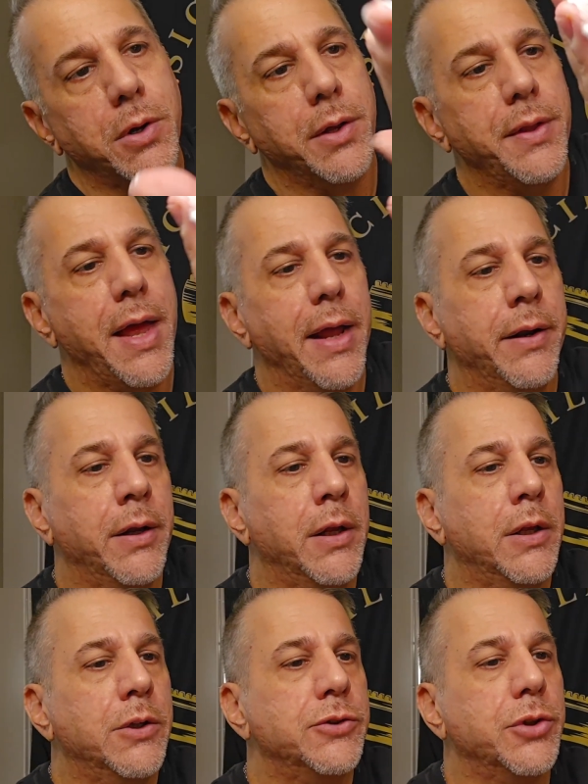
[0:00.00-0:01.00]
on that.
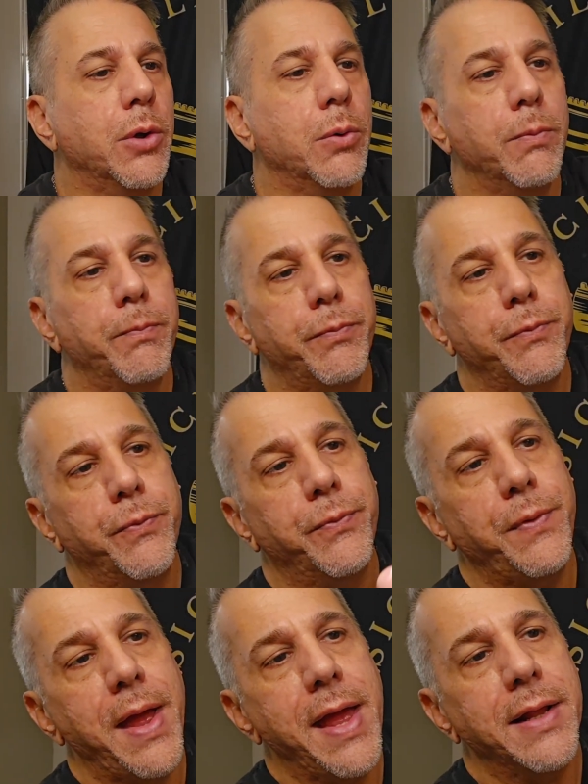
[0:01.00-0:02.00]
So
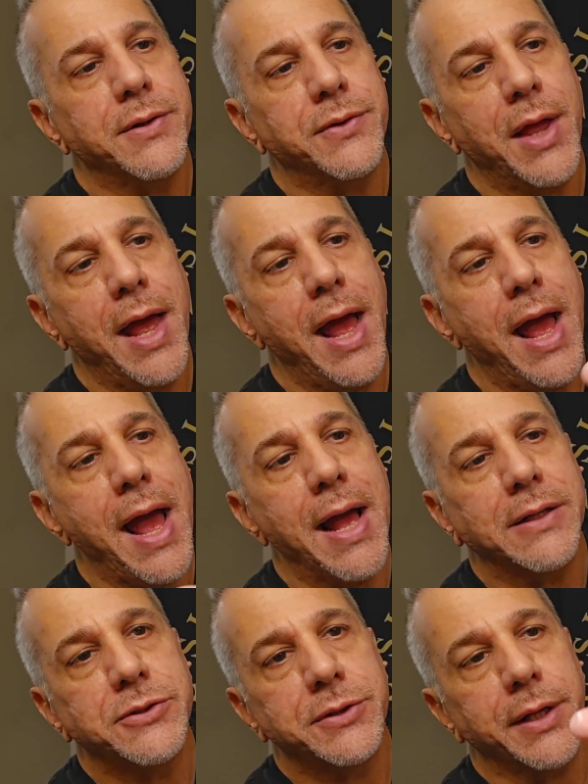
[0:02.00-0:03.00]

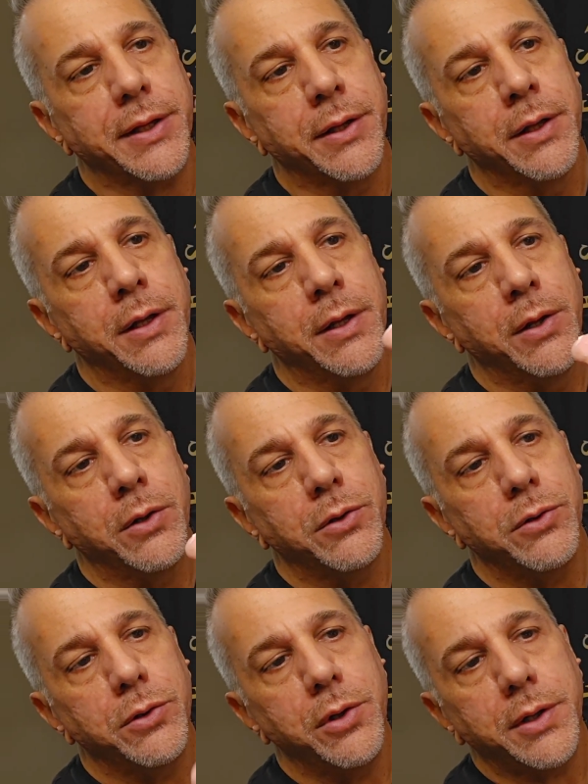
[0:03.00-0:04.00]
fantastic.
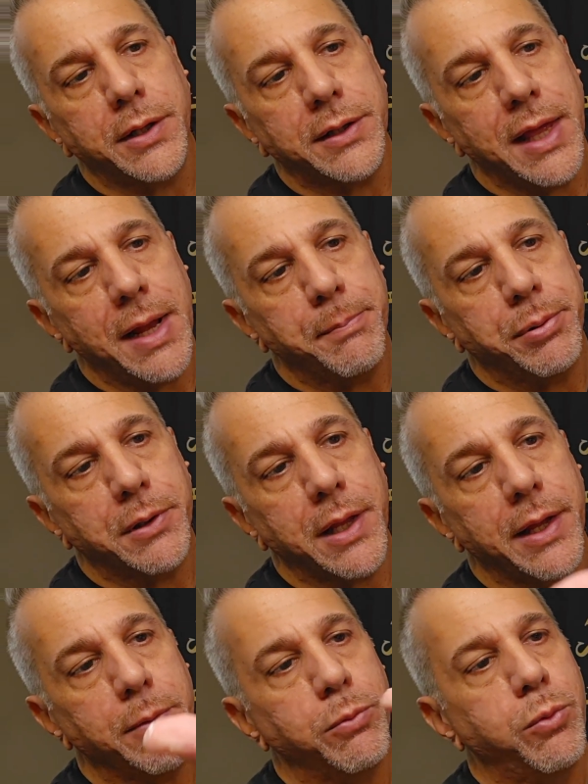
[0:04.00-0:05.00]
Look at that
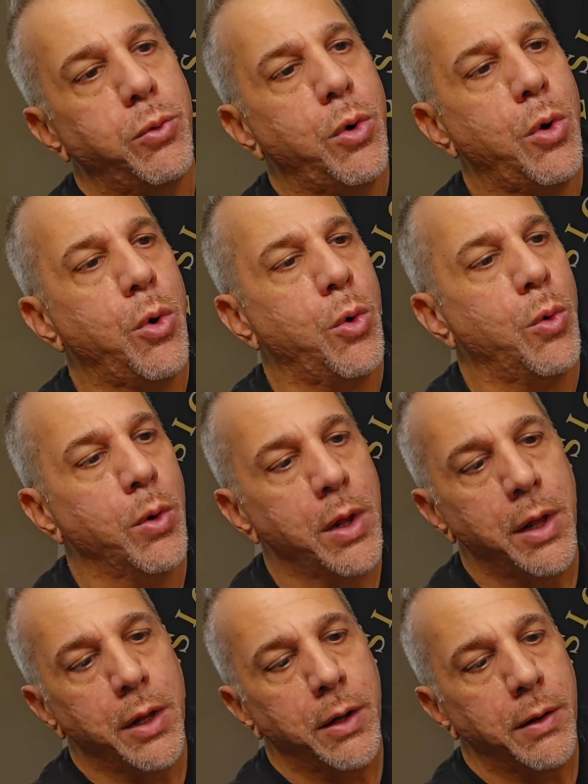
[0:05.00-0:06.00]
play. Whew.
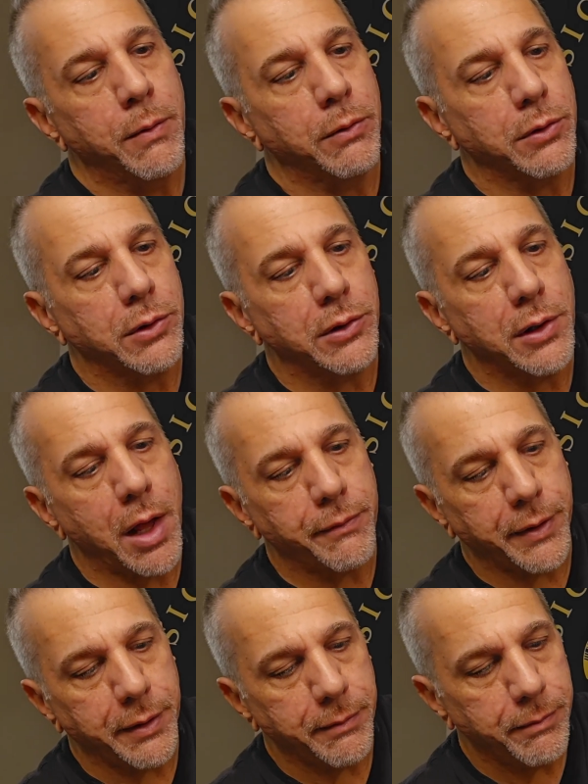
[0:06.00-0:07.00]
Love
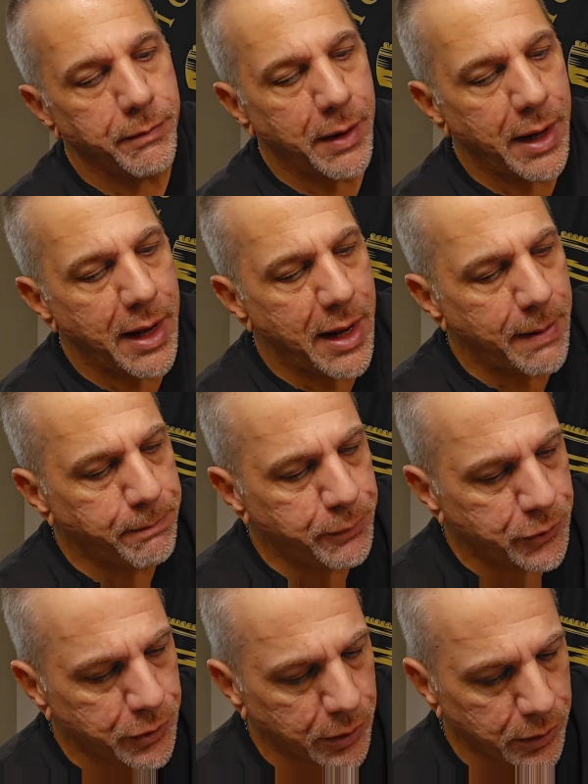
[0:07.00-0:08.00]
it.
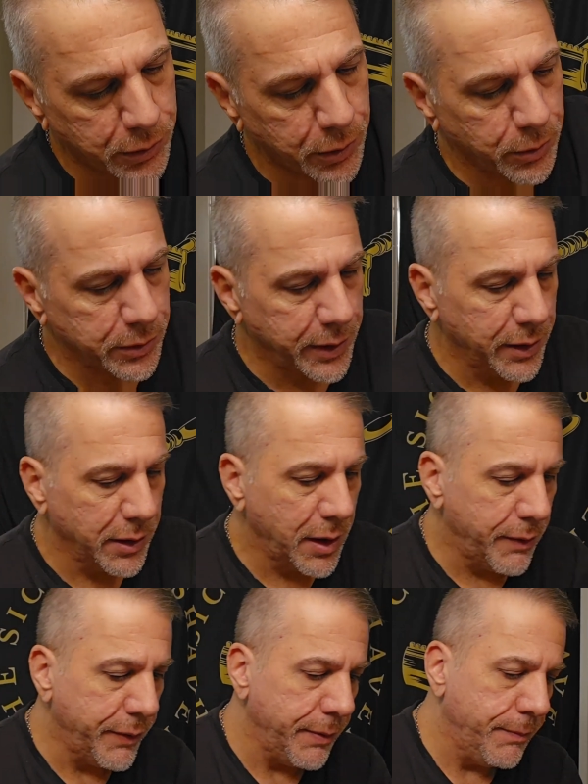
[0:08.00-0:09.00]
Absolutely
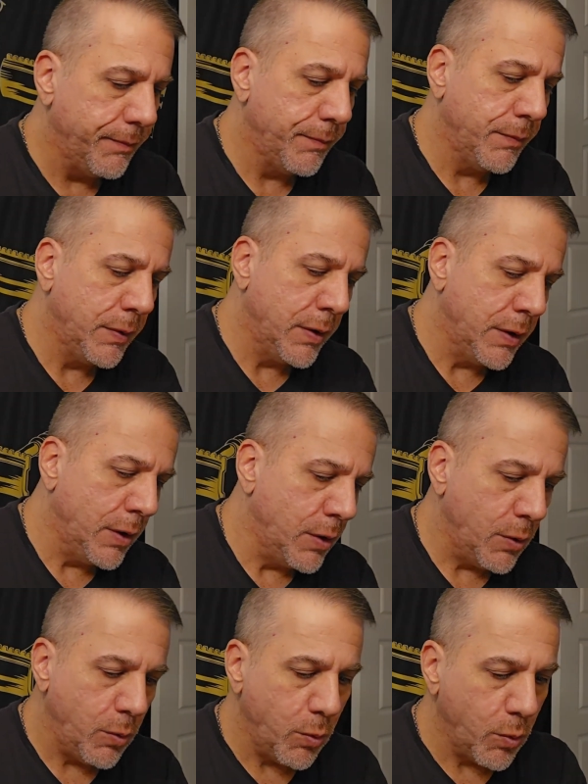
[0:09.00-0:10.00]
love it.
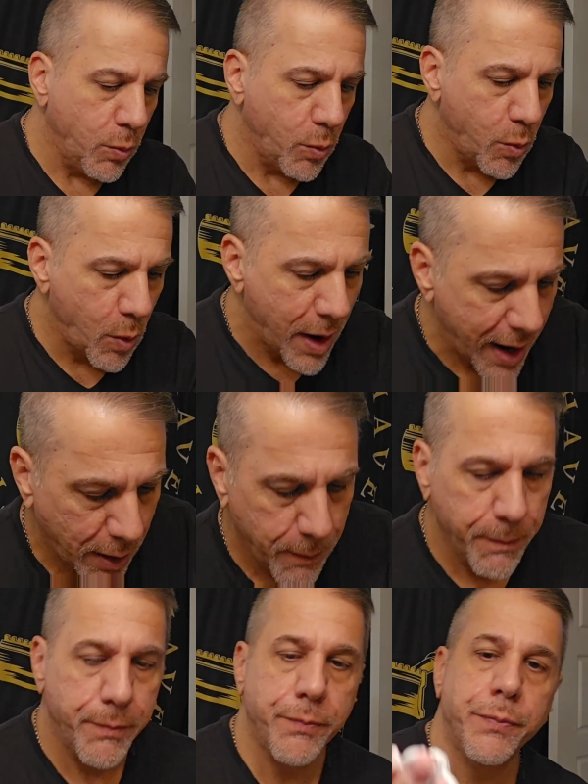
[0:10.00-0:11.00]

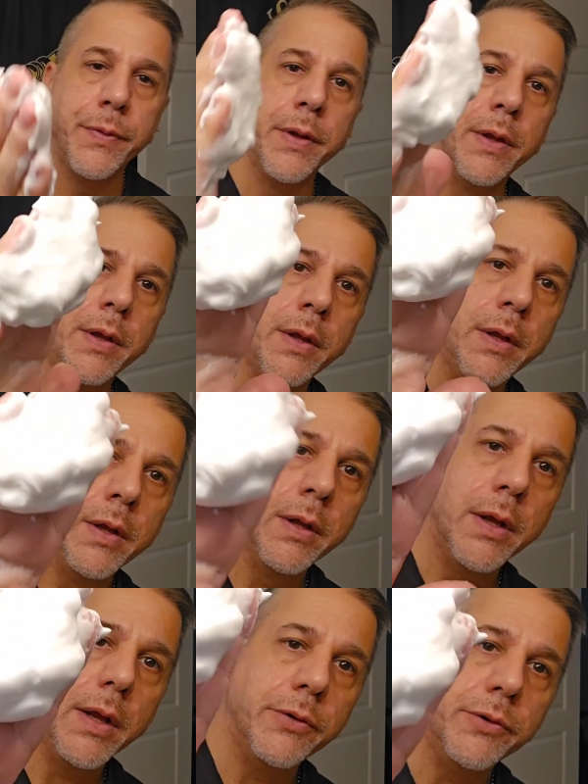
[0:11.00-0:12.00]
Wow.
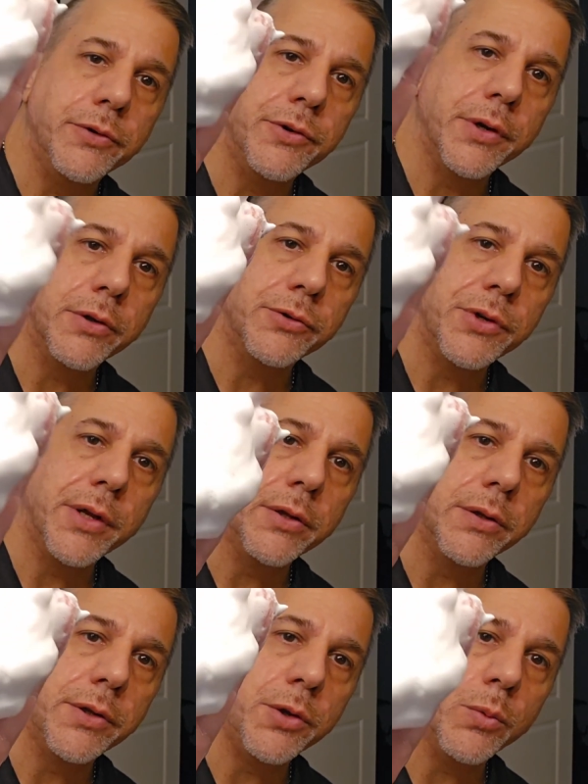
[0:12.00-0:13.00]
As you jiggle,
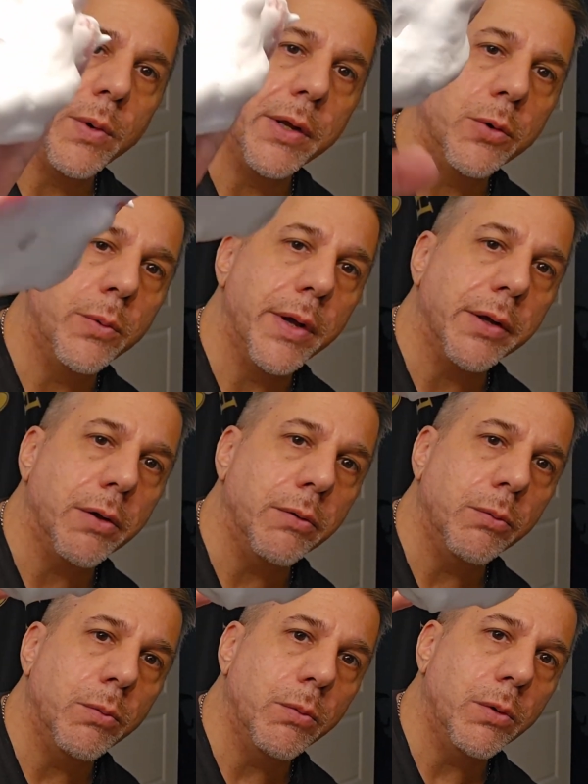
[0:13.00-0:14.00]
jiggle, and you wiggle,
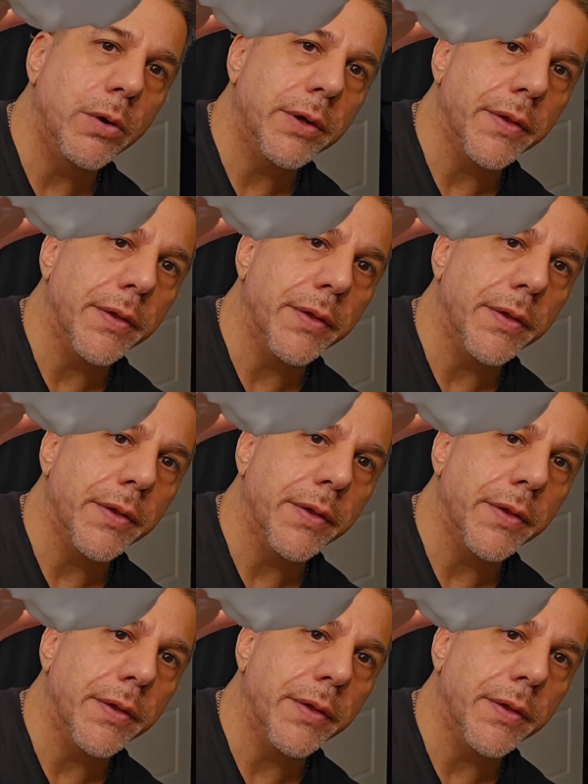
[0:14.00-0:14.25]
wiggle. Look